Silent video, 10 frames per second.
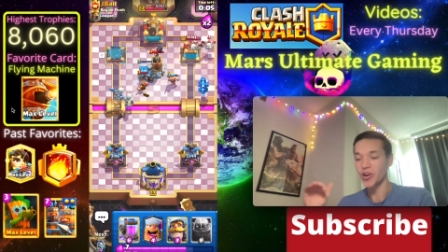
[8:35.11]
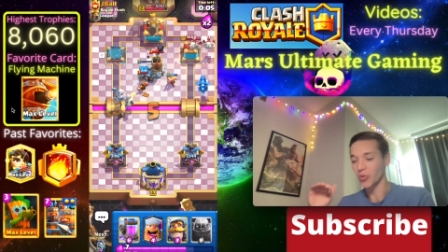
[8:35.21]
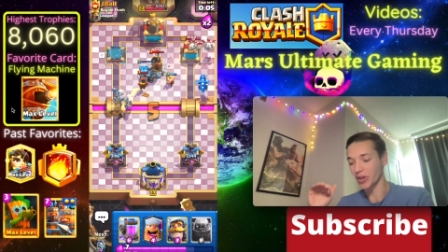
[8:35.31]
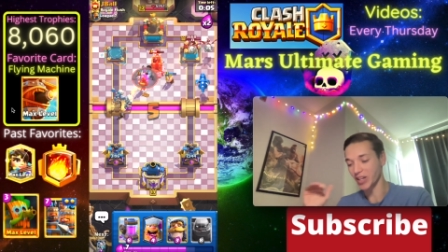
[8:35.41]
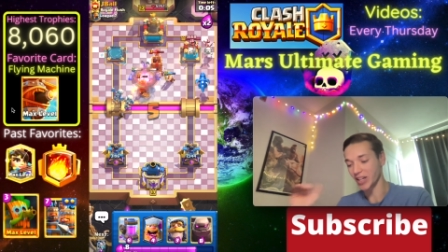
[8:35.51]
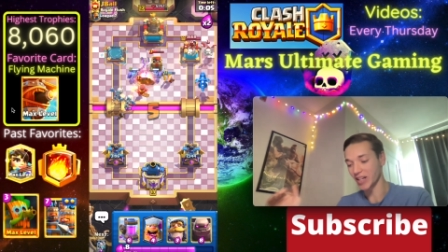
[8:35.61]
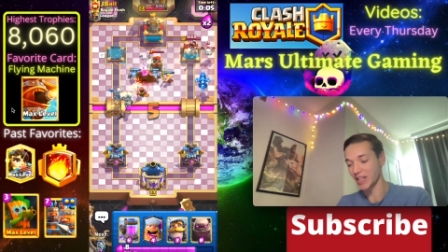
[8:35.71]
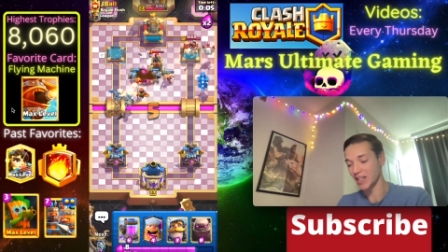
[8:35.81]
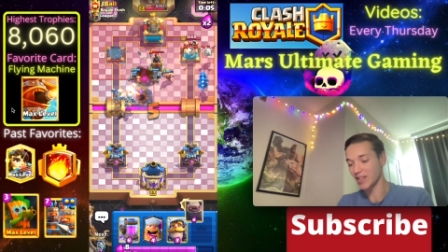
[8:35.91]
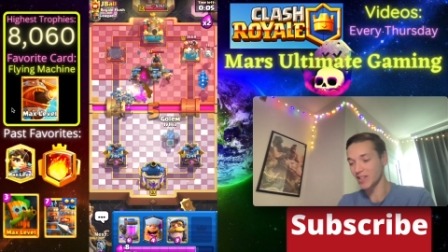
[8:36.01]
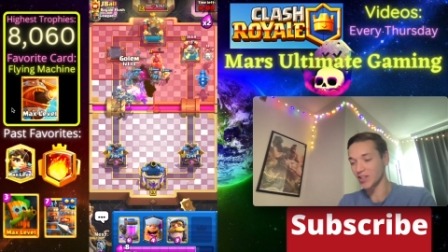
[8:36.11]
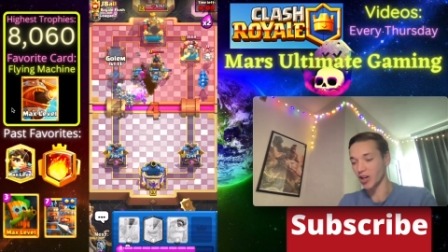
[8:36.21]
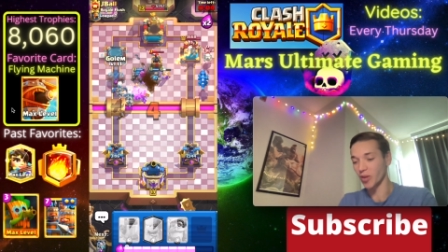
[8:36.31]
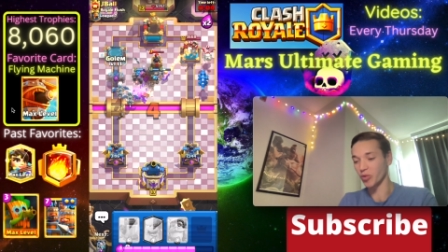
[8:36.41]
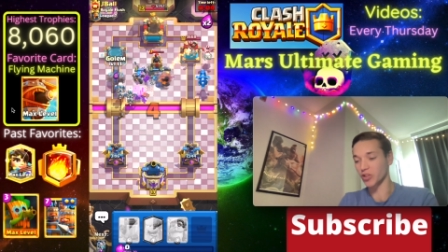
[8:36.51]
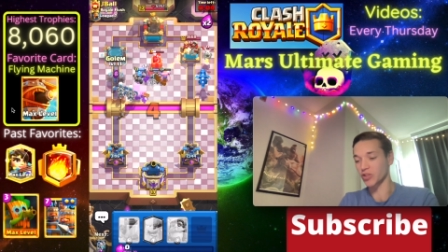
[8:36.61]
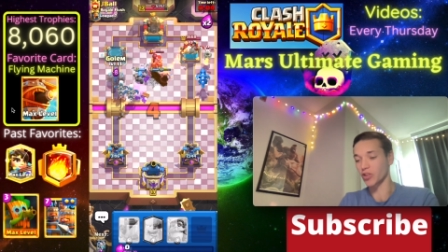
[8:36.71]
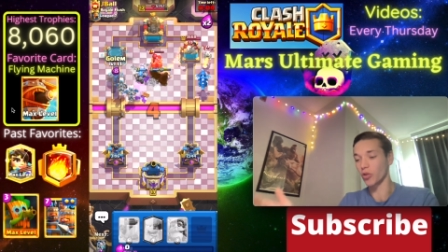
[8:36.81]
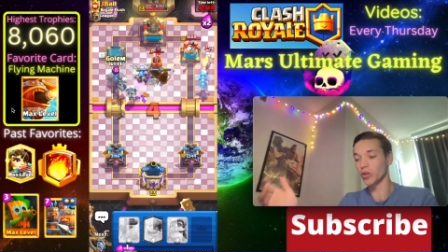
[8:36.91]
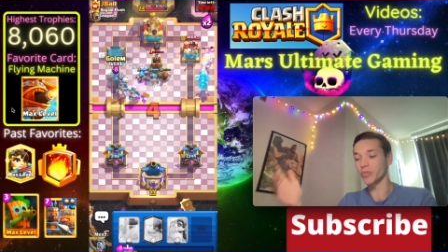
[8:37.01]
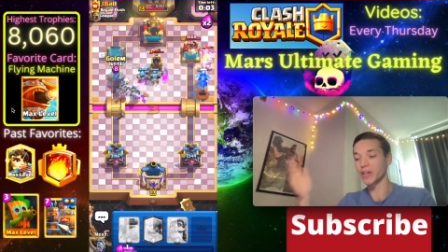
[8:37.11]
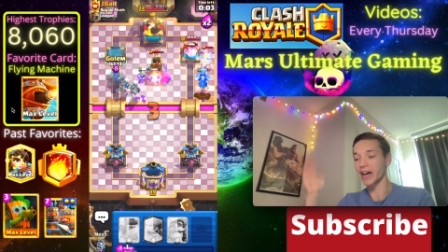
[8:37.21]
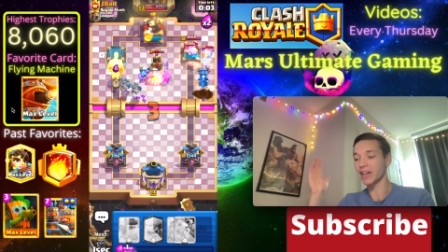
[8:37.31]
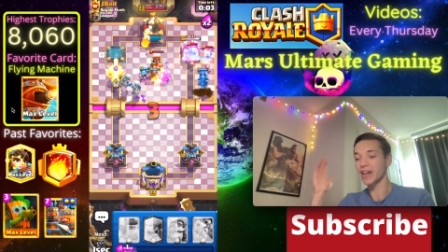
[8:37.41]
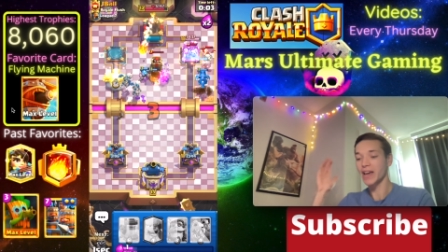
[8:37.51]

We're going to get an easy dub with this Golem deck